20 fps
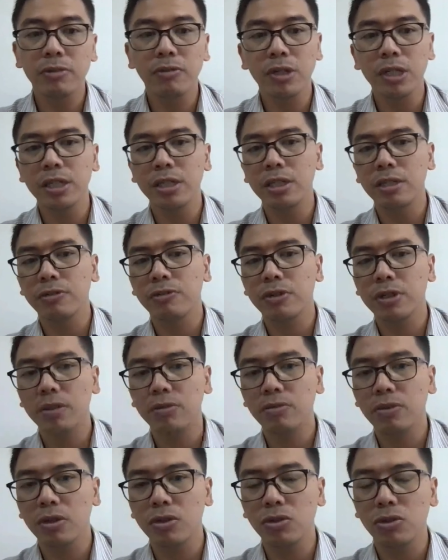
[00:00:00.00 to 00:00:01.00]
It's really
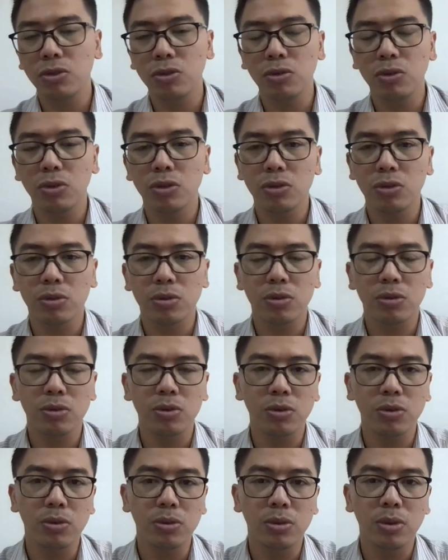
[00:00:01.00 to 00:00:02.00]
different when you
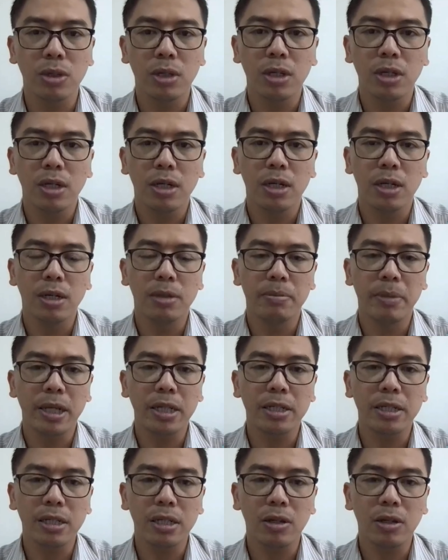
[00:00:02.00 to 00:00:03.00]
want to
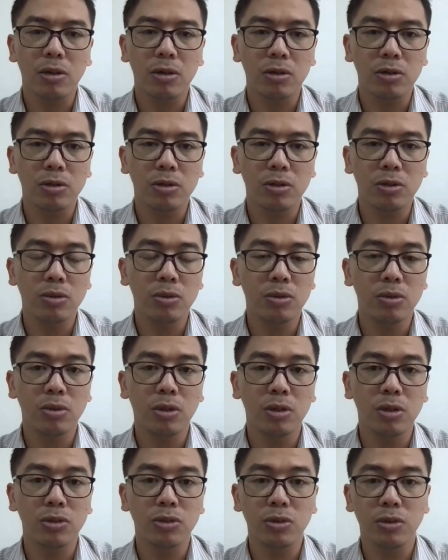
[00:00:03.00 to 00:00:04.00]
make deal or you
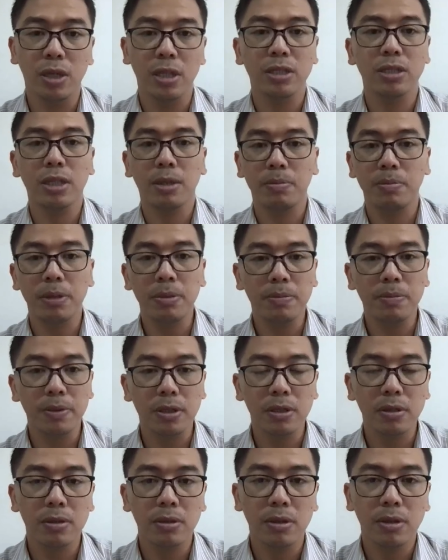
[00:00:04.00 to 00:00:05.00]
want to accept
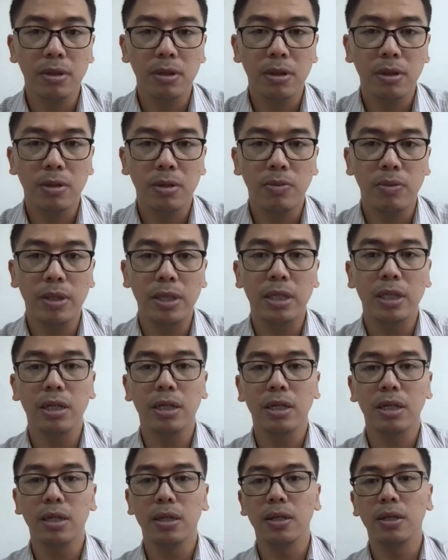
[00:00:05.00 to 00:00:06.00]
people with
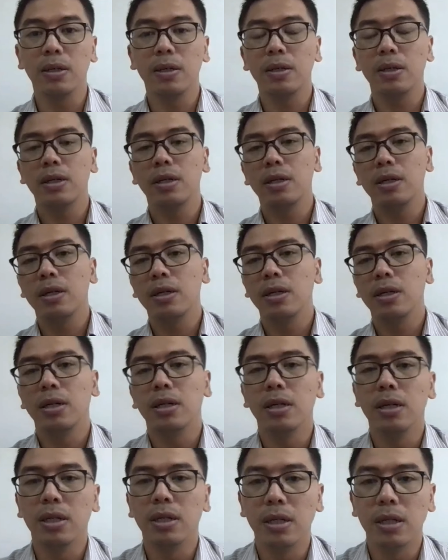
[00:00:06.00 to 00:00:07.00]
the
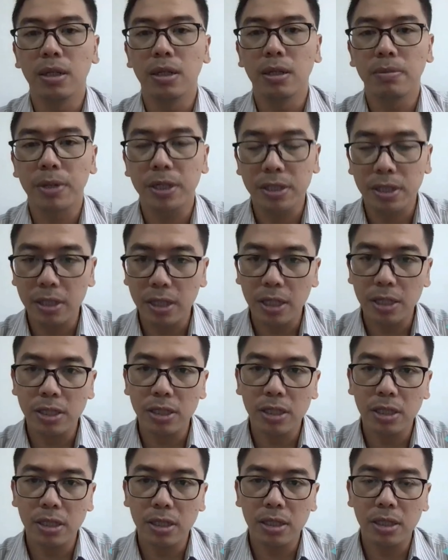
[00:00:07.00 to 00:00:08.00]

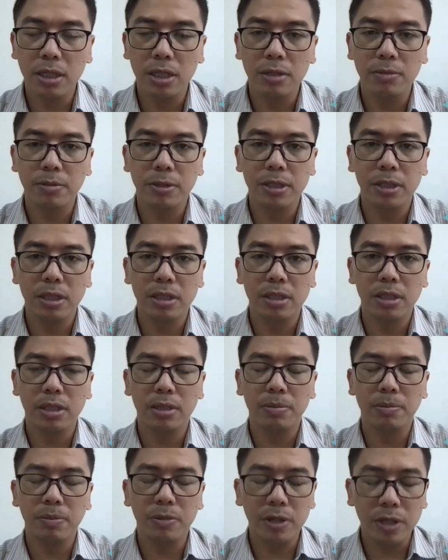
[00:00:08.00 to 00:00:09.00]
presentation,
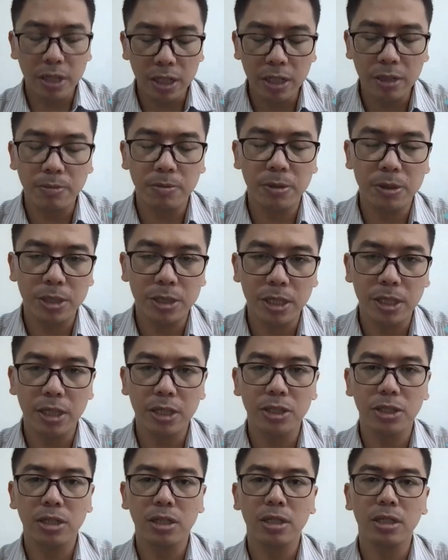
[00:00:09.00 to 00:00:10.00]
clear
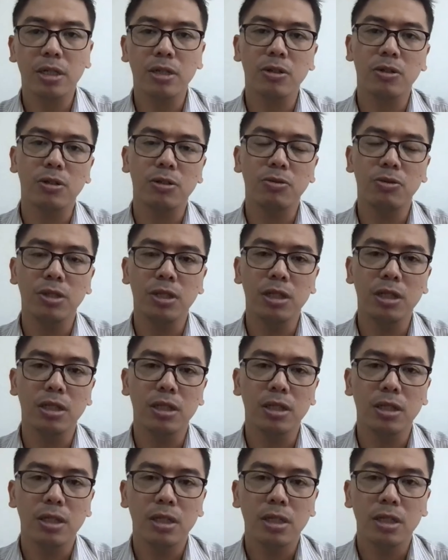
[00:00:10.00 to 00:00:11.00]
presentation, or with
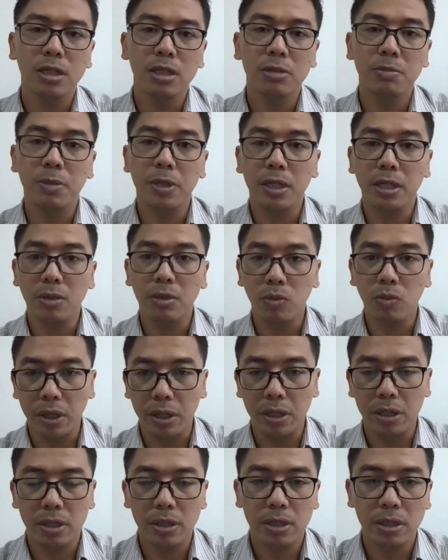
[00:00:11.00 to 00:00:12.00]
the speaking
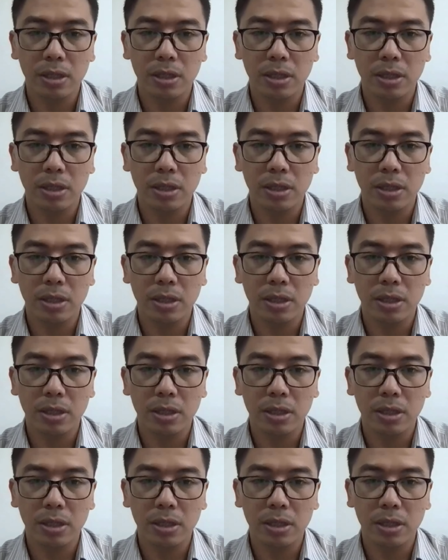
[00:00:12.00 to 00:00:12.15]
way.